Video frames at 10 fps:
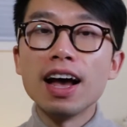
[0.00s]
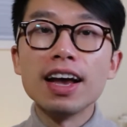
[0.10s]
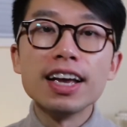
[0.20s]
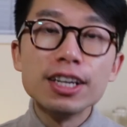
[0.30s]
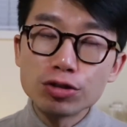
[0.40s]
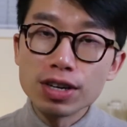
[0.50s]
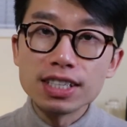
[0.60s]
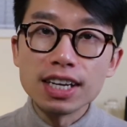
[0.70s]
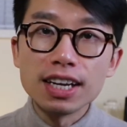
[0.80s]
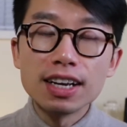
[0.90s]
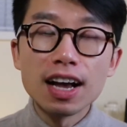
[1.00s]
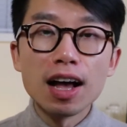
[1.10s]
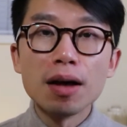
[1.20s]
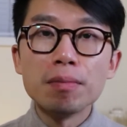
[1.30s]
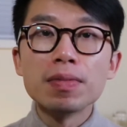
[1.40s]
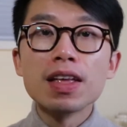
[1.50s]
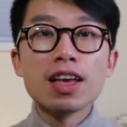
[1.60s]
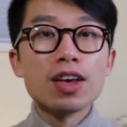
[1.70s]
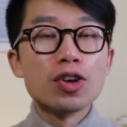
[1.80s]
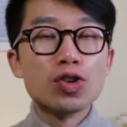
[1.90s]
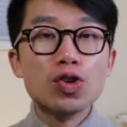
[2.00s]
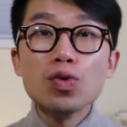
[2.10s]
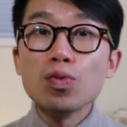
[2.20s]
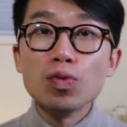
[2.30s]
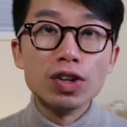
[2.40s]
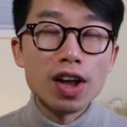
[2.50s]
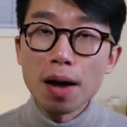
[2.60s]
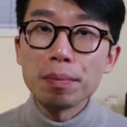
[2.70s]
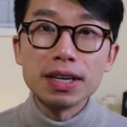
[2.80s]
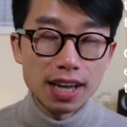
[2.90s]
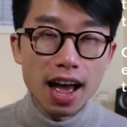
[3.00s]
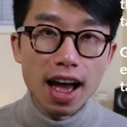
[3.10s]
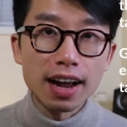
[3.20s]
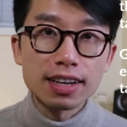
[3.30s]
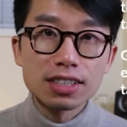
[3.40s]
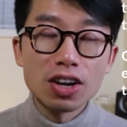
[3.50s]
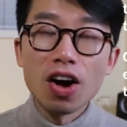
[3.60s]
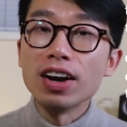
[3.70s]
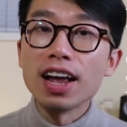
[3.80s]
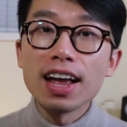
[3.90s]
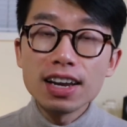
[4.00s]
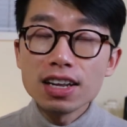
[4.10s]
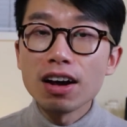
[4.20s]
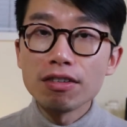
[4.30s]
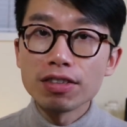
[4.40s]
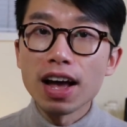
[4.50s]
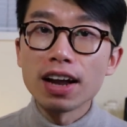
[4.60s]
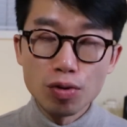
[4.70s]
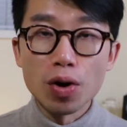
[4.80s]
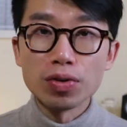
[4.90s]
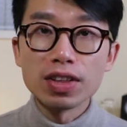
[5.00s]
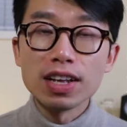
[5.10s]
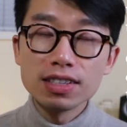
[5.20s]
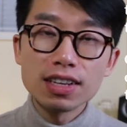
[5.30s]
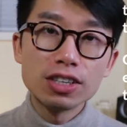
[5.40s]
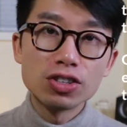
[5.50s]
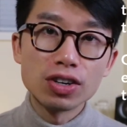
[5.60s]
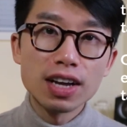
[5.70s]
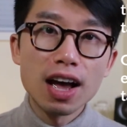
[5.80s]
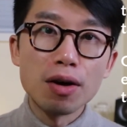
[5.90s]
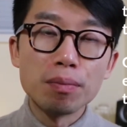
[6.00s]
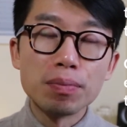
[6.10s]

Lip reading: interest income, you will not be taxed on any of that growth inside your account